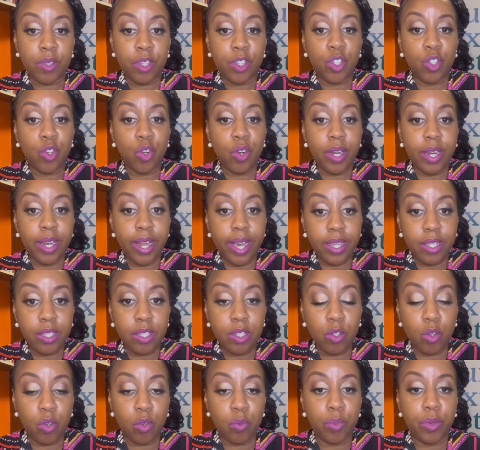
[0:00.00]
Your
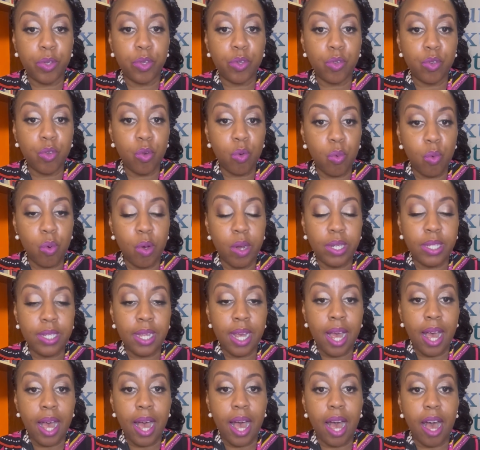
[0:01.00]
next could be, you know what,
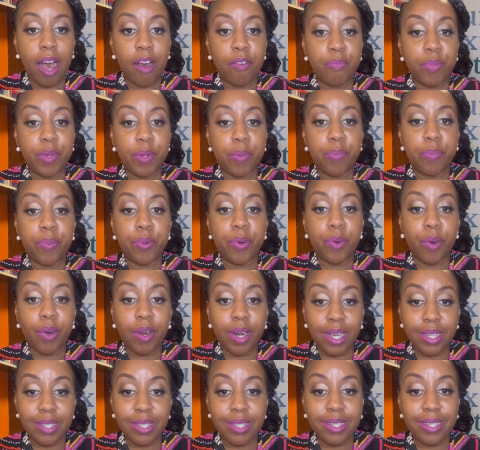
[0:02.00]
I've been
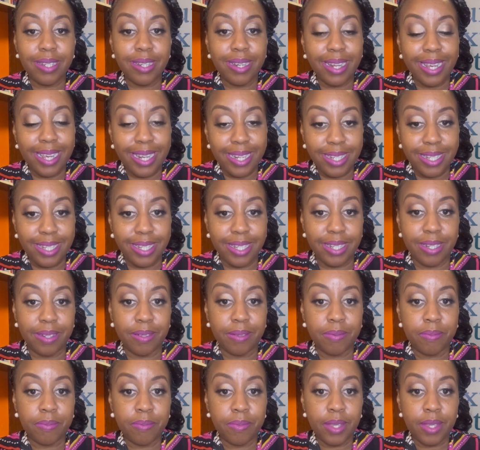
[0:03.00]
procrastinating